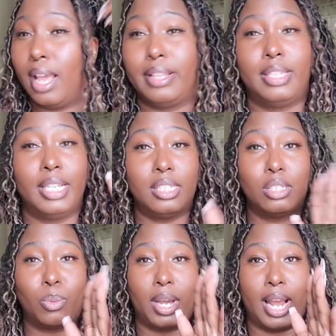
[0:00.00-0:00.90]
This
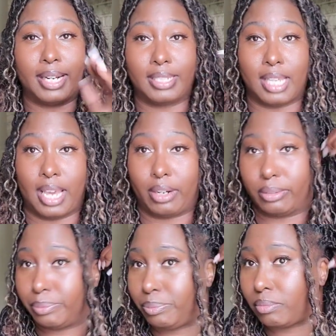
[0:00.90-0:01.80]
is what I decide
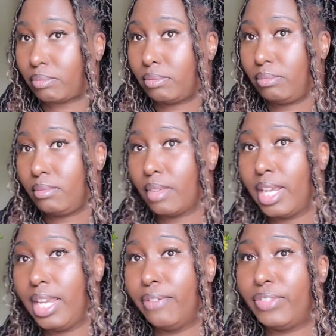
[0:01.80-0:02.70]
on.
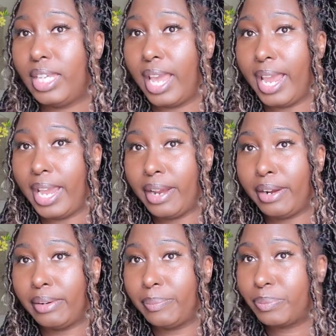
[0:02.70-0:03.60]
If the
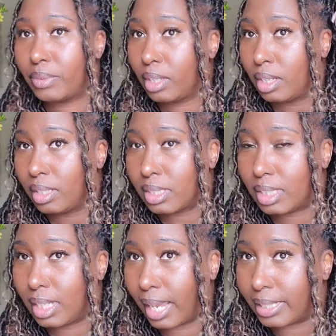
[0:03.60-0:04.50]
hair,
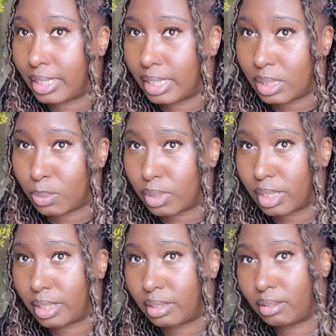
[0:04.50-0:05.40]
see like this
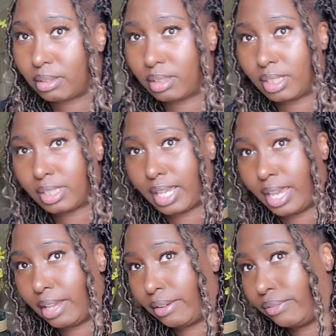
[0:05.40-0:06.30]
one doesn't
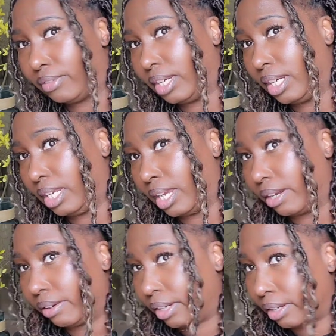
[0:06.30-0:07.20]
have any
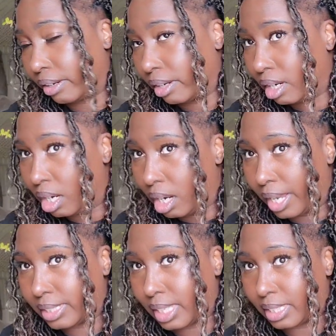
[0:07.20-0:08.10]
hair in there.
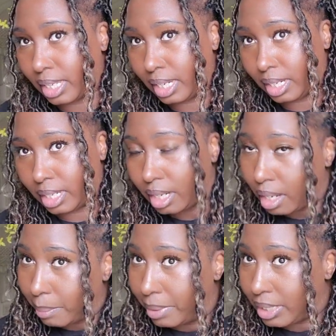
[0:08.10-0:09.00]
It's at the end.
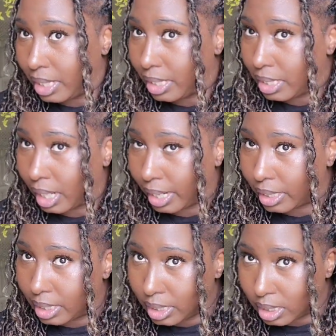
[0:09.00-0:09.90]
But then
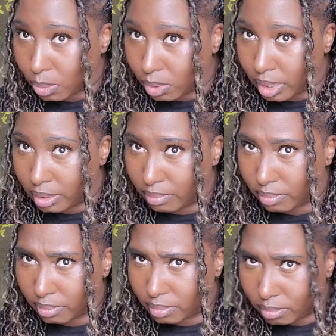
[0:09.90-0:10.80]
like this one
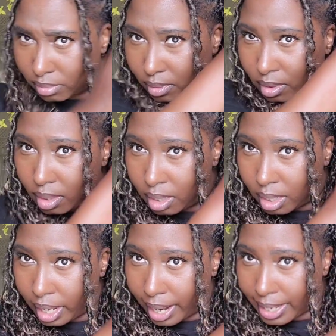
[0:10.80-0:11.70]

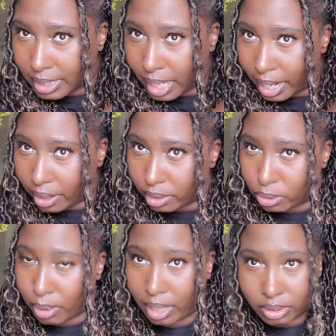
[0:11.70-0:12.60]
has hair
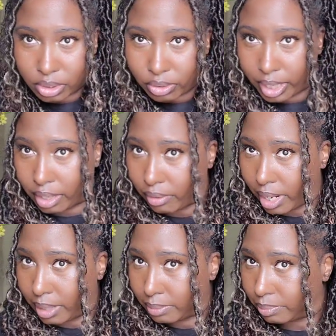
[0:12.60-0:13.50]
throughout the strand,
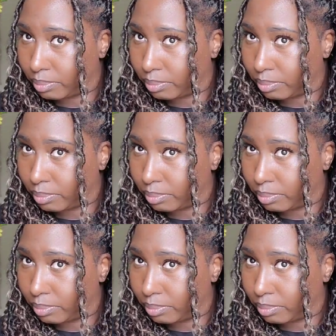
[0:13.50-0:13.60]
right?